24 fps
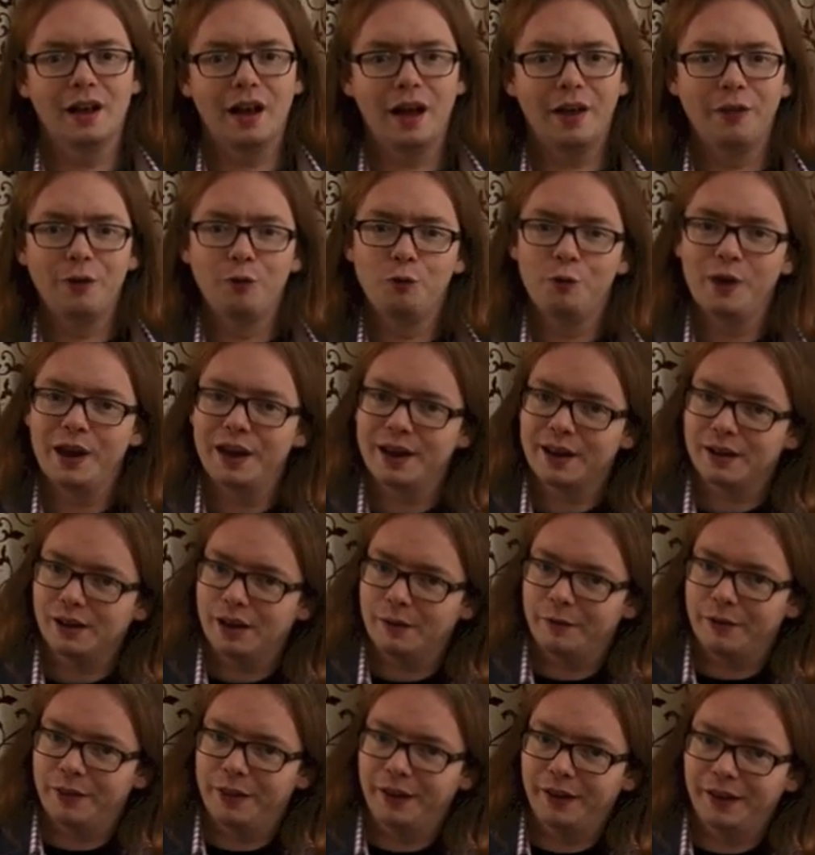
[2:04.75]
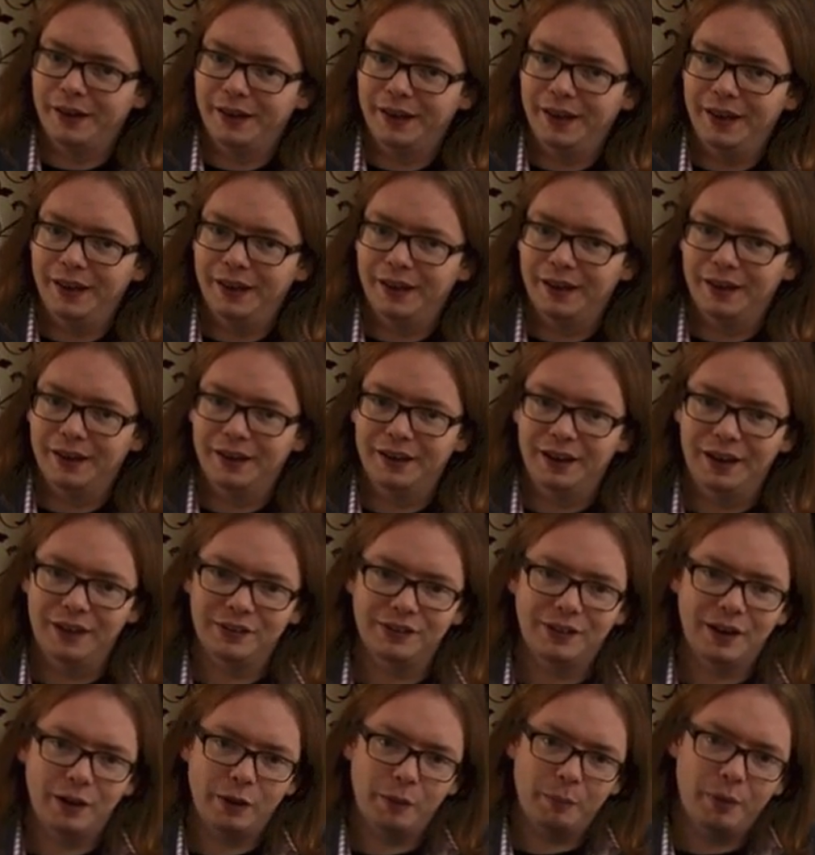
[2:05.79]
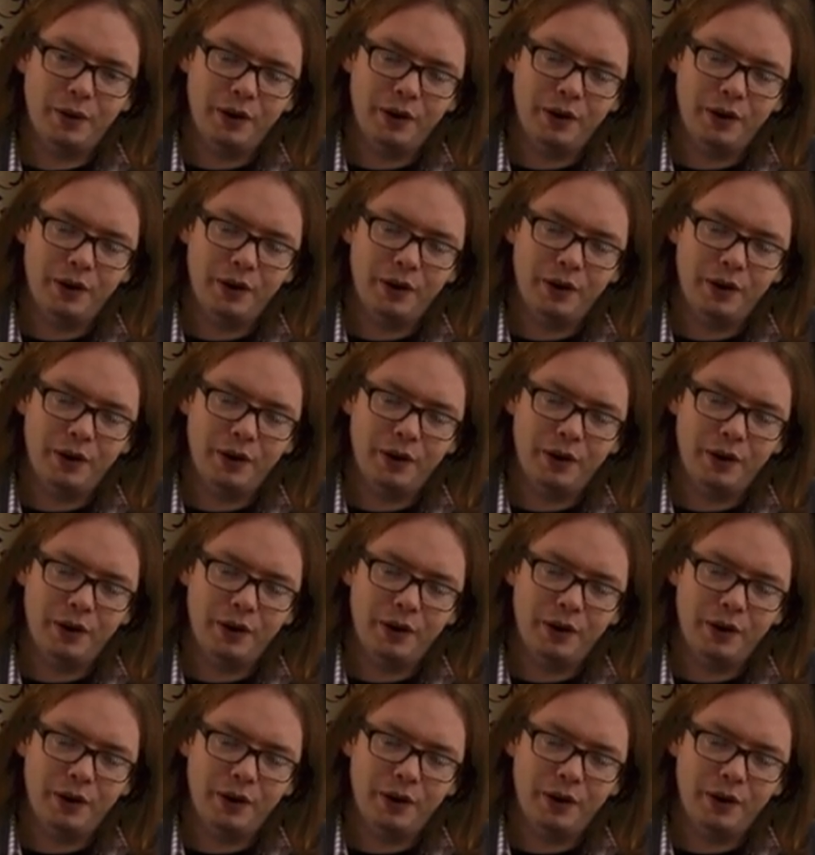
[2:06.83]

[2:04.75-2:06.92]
And the really clever thing here is now the